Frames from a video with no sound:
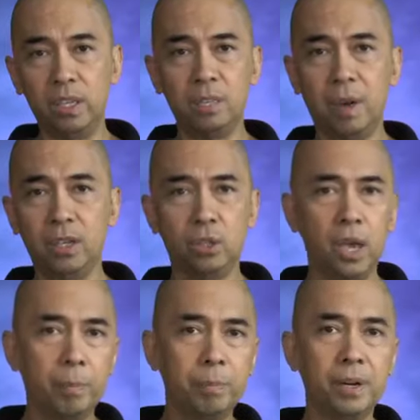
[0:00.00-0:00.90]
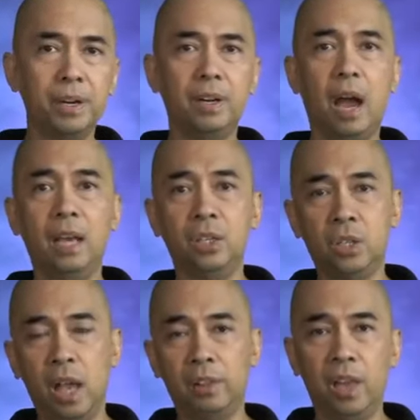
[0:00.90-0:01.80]
is my shepherd, I
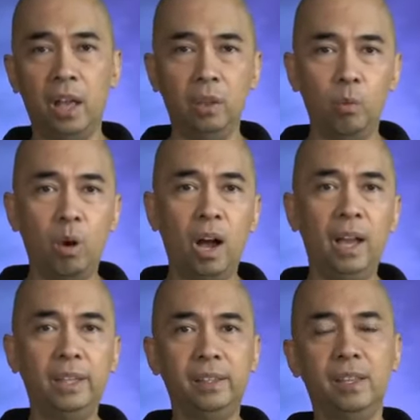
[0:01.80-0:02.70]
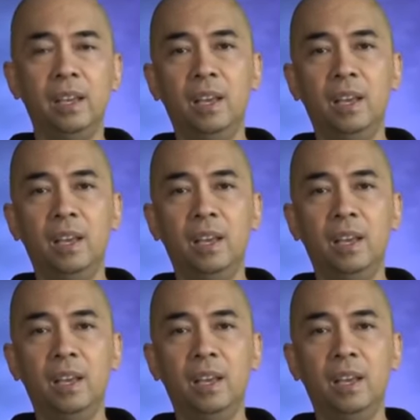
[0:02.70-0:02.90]
shall not want.